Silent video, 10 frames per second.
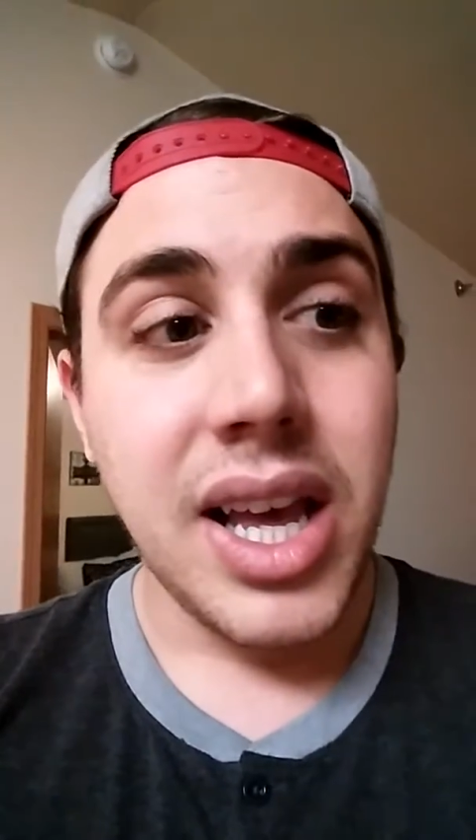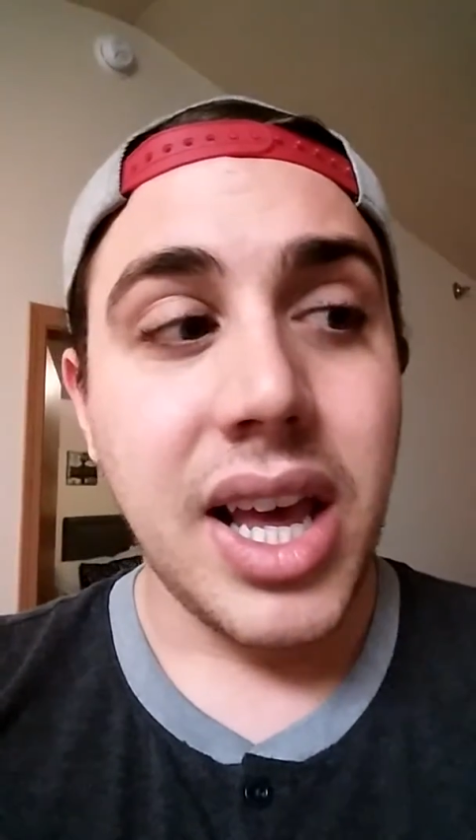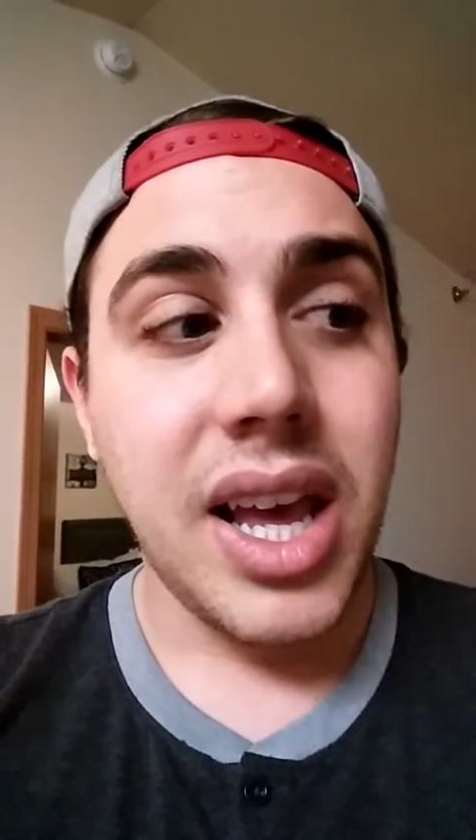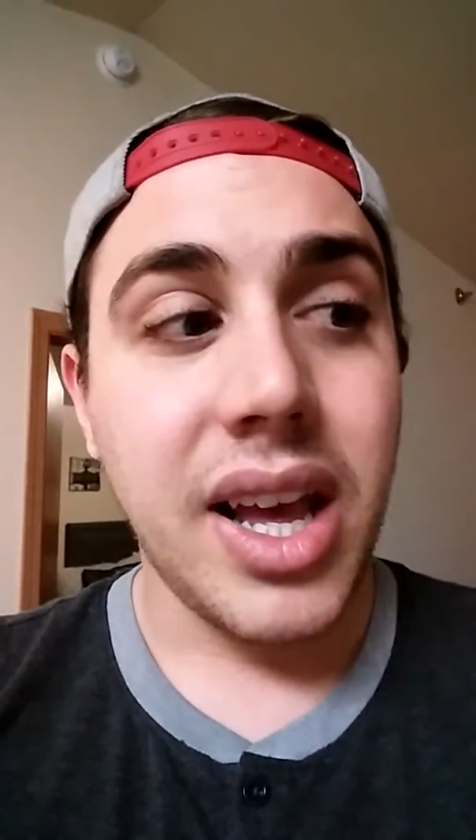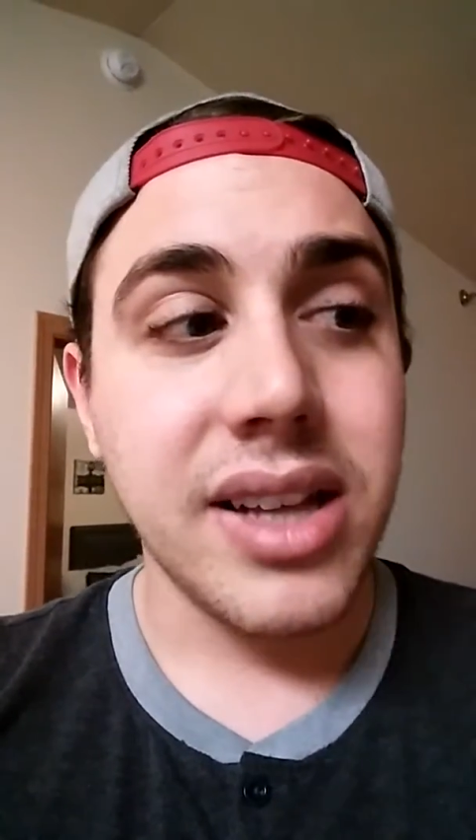
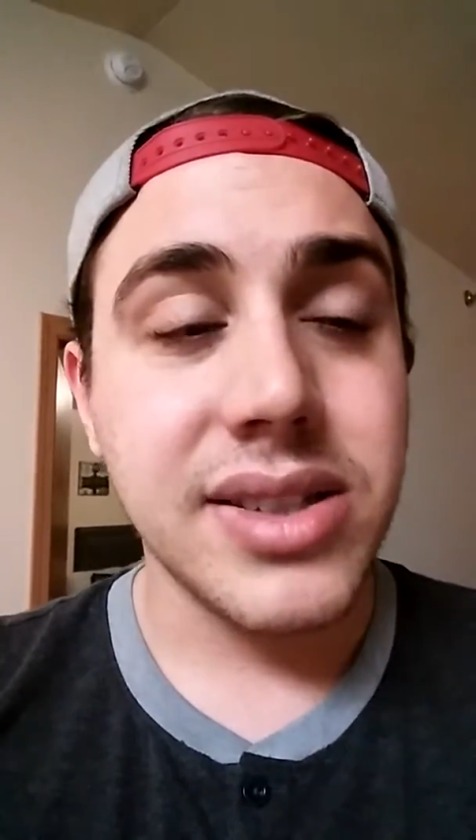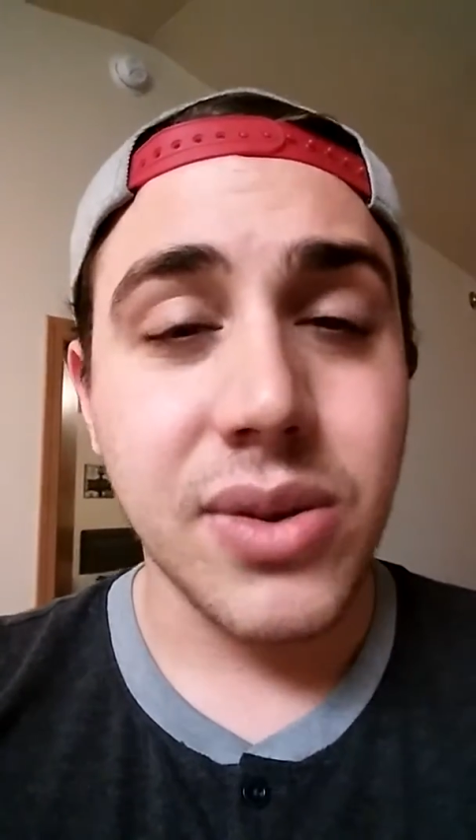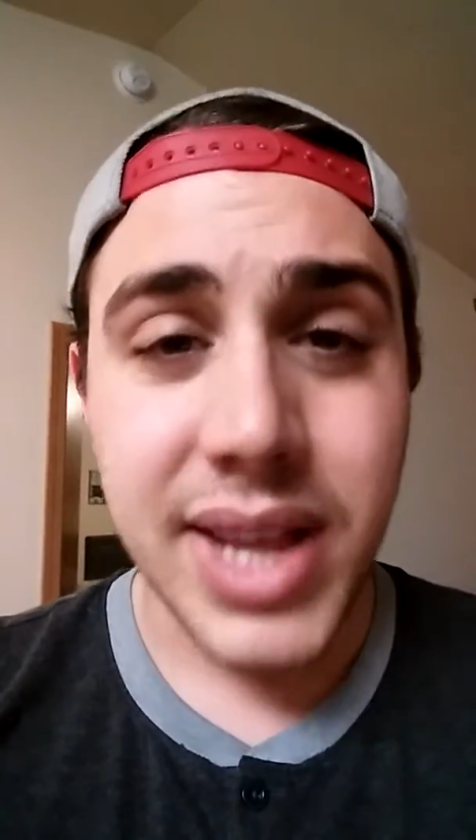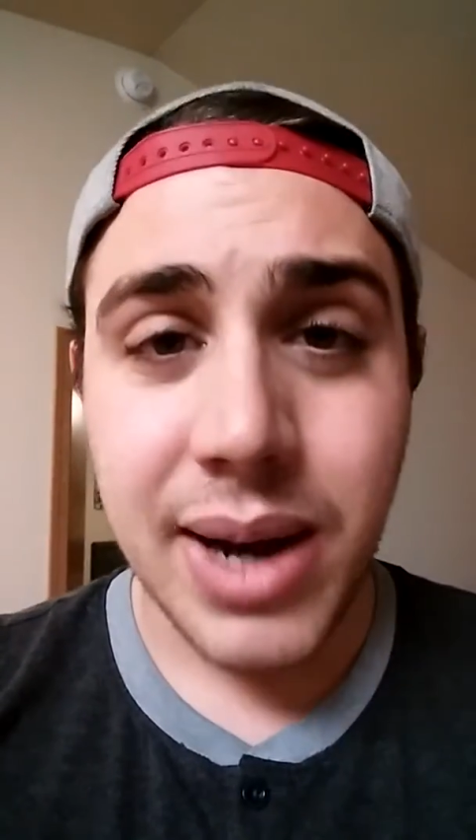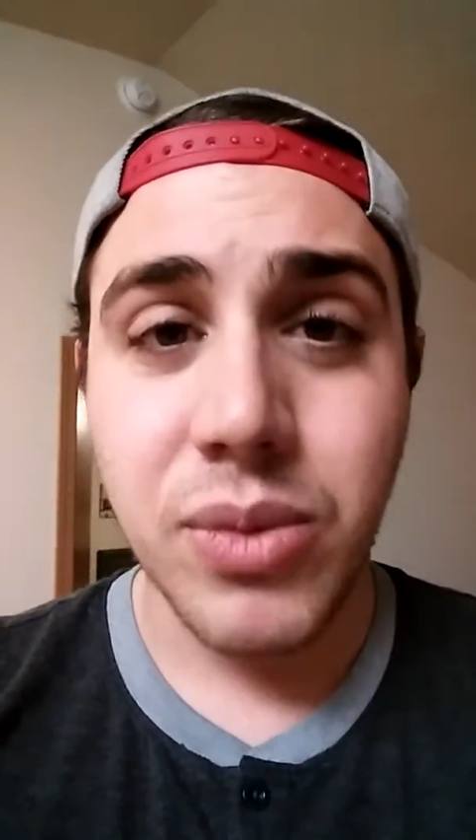And so
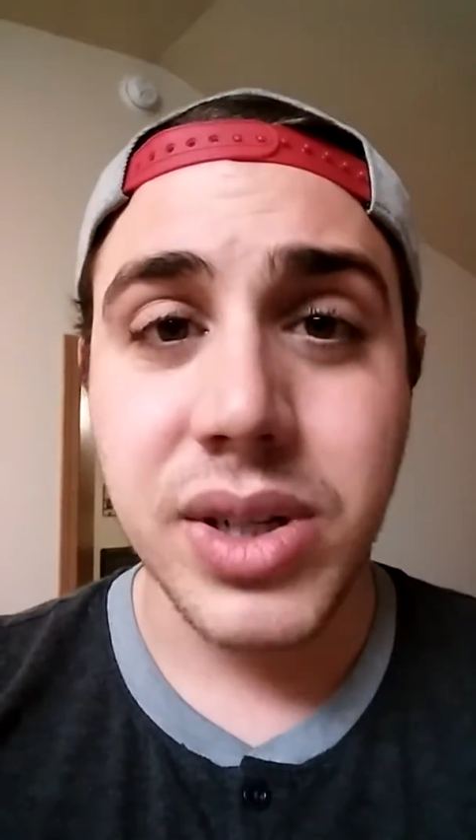it